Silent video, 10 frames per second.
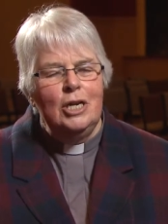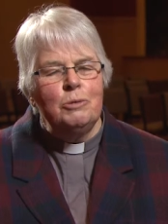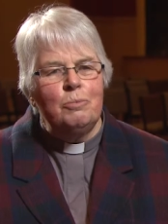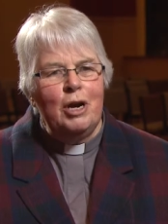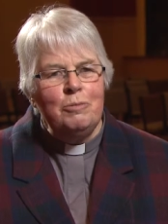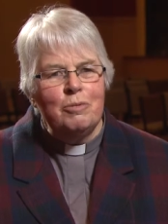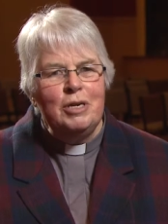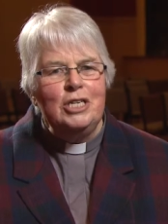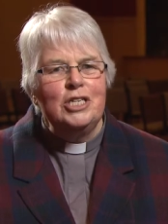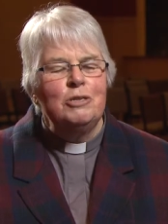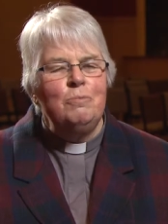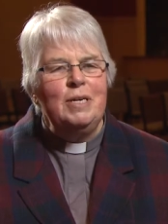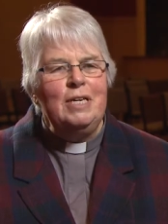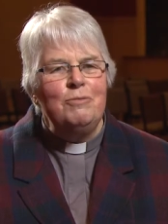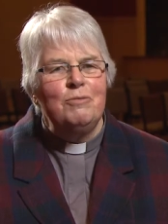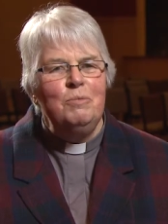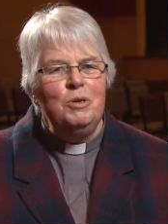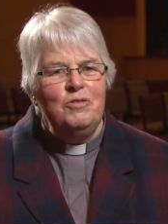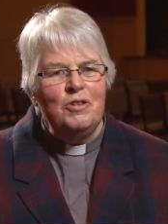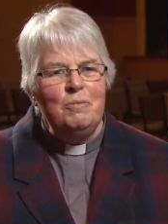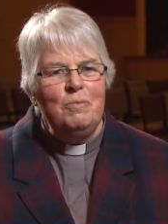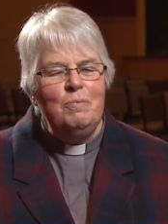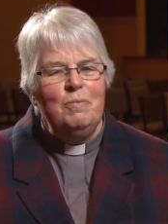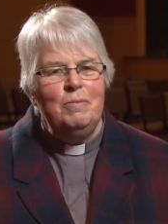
not appropriate to be removing